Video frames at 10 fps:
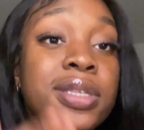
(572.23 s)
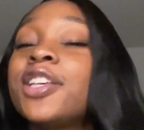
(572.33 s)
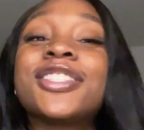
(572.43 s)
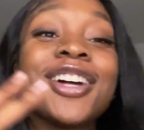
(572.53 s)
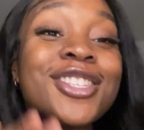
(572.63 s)

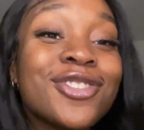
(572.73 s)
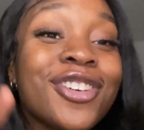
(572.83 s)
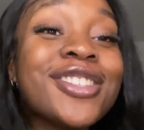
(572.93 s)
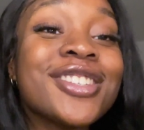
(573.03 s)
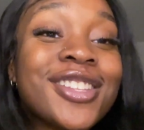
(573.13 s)

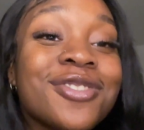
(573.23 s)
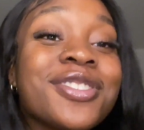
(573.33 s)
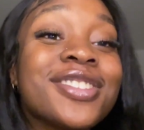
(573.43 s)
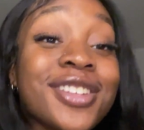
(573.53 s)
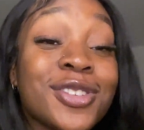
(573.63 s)
Sunscreen, sunscreen,
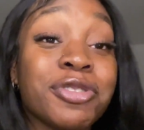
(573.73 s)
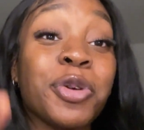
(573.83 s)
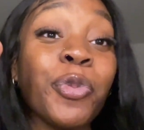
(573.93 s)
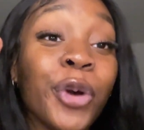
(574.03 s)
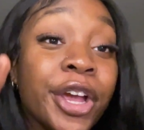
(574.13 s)

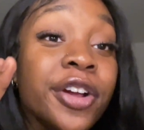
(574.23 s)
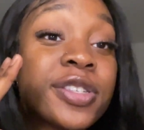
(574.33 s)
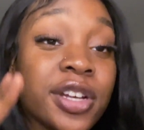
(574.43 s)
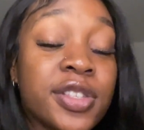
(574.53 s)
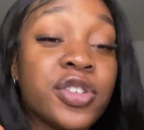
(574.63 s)
sunscreen. Wear your
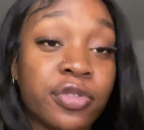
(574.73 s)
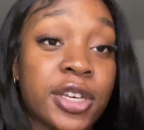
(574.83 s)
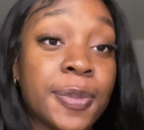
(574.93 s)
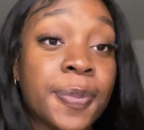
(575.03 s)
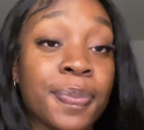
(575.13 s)

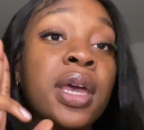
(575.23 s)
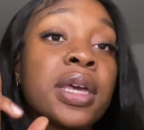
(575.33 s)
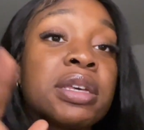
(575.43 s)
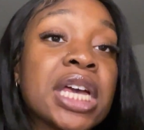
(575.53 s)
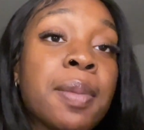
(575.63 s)
sunscreen
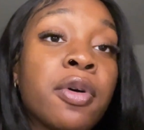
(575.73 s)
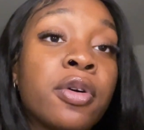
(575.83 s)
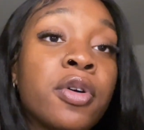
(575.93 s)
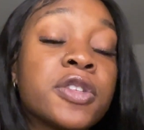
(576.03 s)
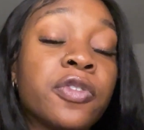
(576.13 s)

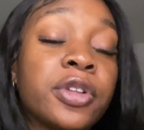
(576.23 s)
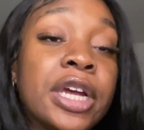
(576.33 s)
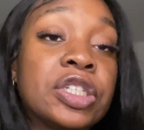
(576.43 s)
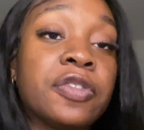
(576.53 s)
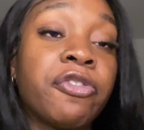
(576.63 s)
chemical
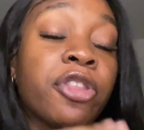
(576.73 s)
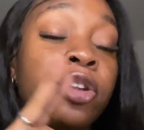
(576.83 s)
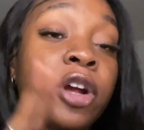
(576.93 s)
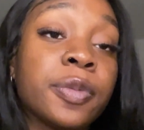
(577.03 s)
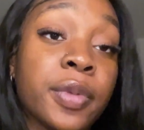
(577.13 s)
exfoliation for the
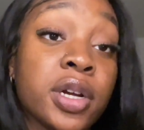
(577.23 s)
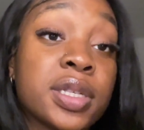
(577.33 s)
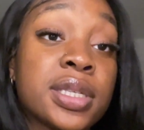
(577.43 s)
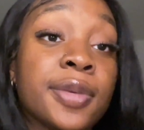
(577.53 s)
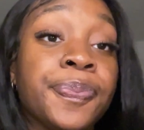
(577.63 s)
dark
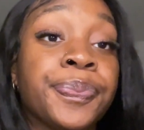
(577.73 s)
marks.